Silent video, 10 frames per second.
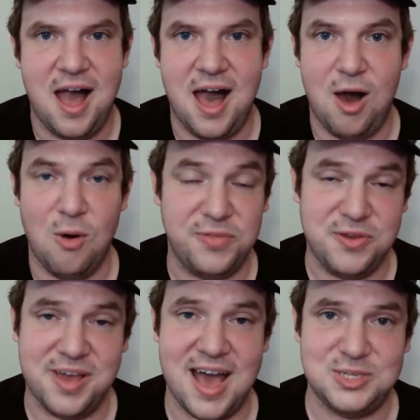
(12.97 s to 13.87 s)
Hopefully
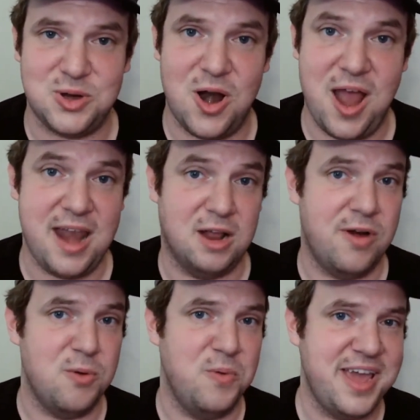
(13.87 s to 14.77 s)
you guys had a
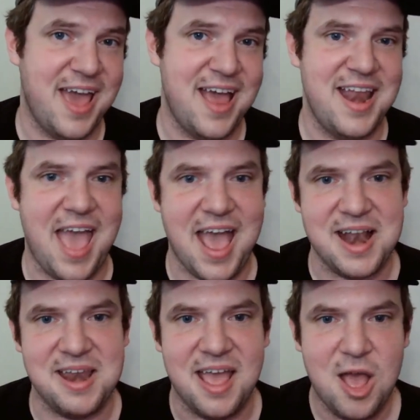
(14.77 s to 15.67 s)
great weekend,
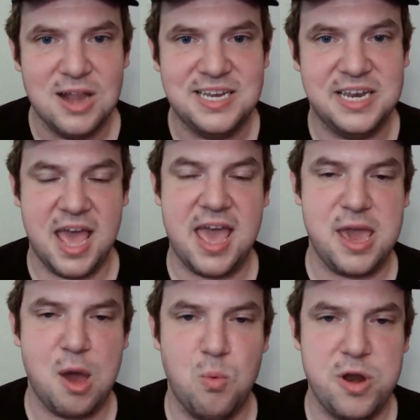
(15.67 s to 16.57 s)
and
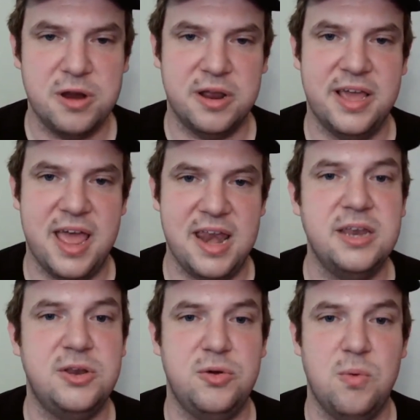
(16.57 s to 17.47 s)
today we're going to get
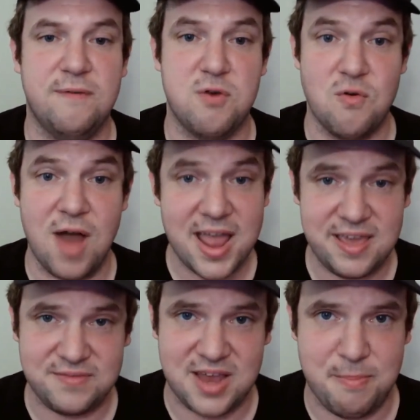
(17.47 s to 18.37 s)
into a
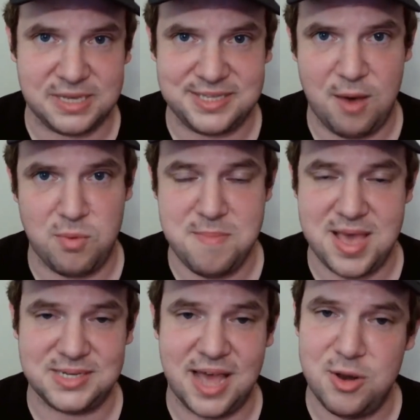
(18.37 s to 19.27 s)
variety of topics that we missed.